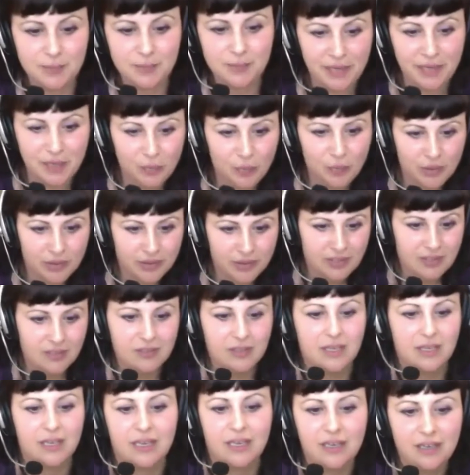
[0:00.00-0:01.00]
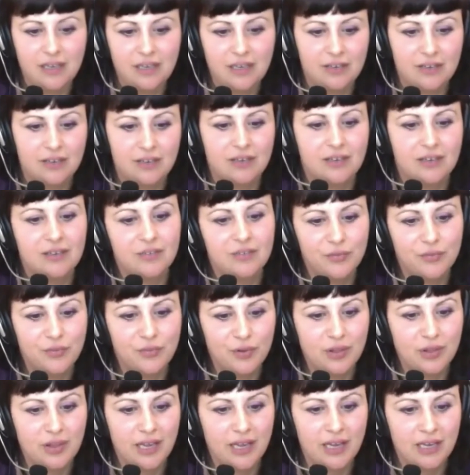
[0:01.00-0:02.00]
guys pick one that you like
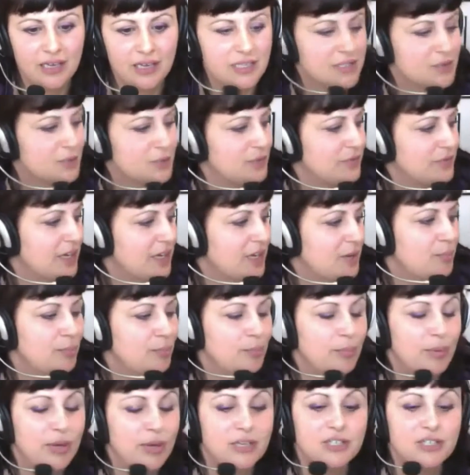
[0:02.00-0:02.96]
for that? Because we've got a